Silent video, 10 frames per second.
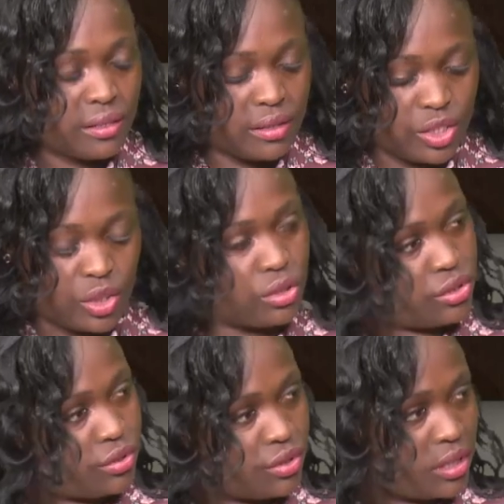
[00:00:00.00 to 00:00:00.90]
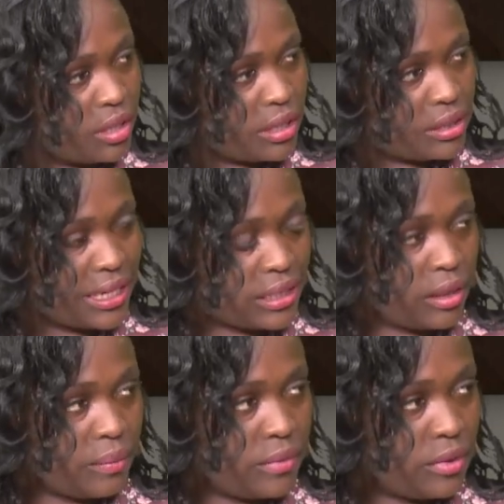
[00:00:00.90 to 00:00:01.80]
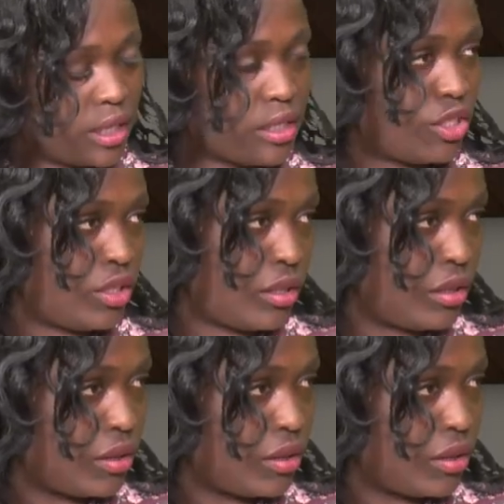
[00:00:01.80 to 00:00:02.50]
discussion to that negligence?